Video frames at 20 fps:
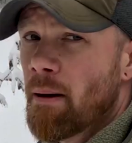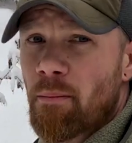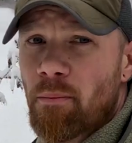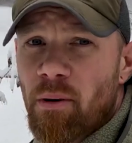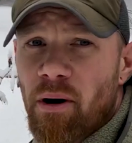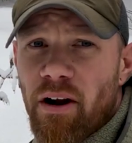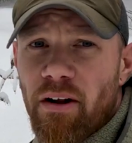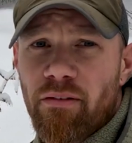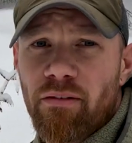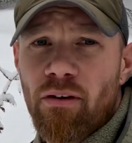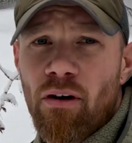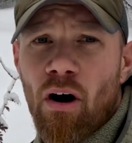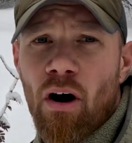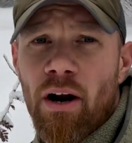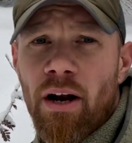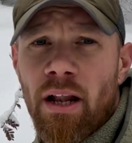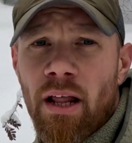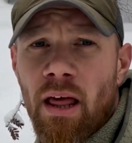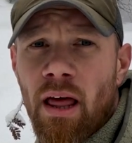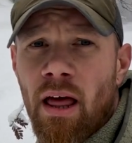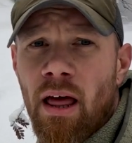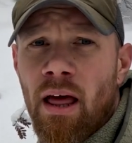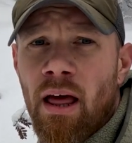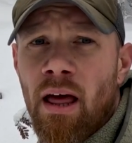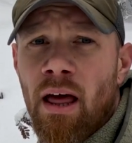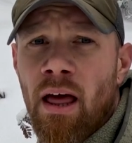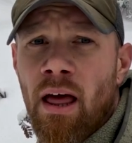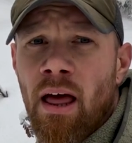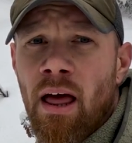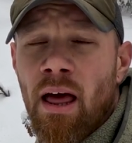But if not,
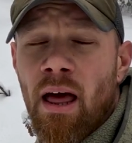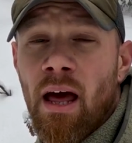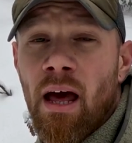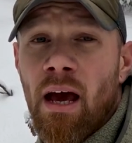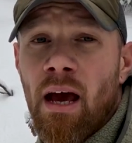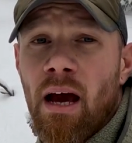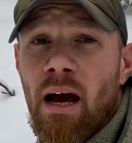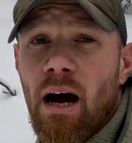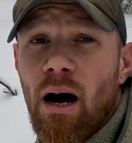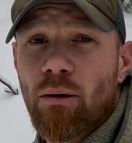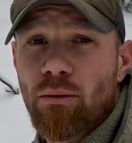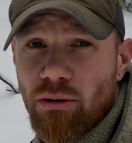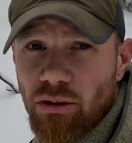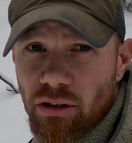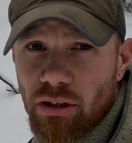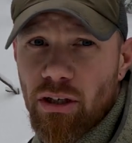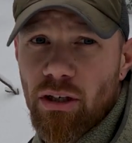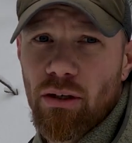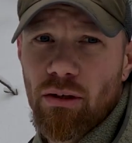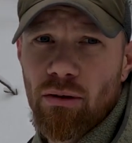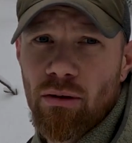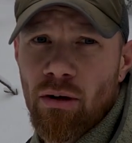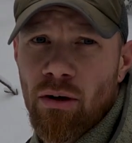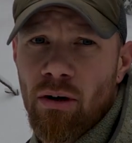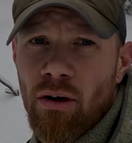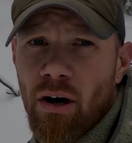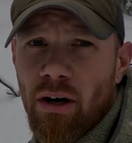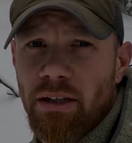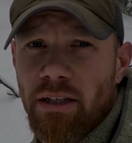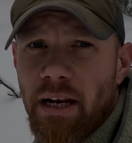I will see you
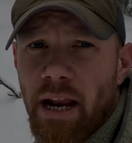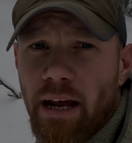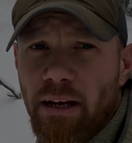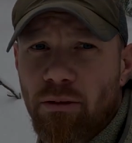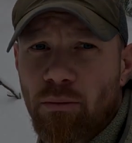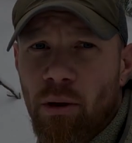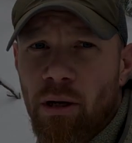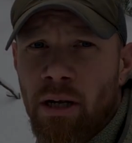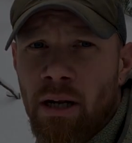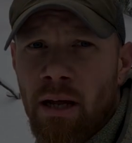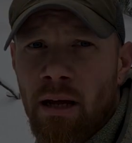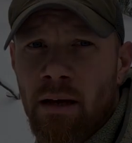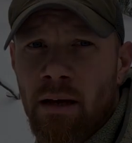on the next one.